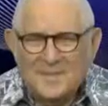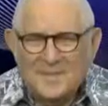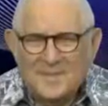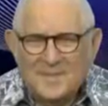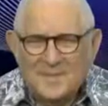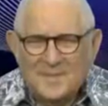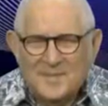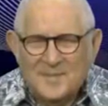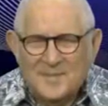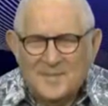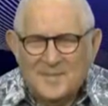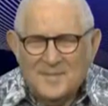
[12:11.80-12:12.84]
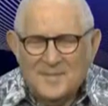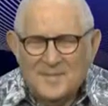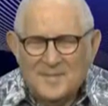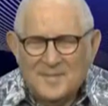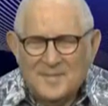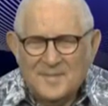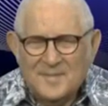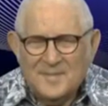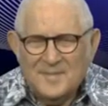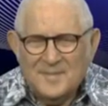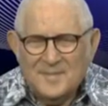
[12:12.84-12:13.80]

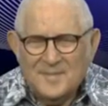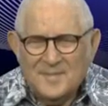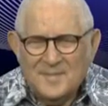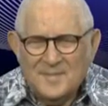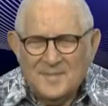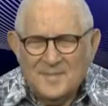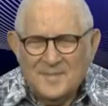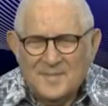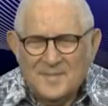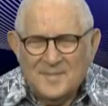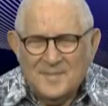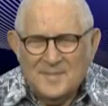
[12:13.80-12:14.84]
(not speaking)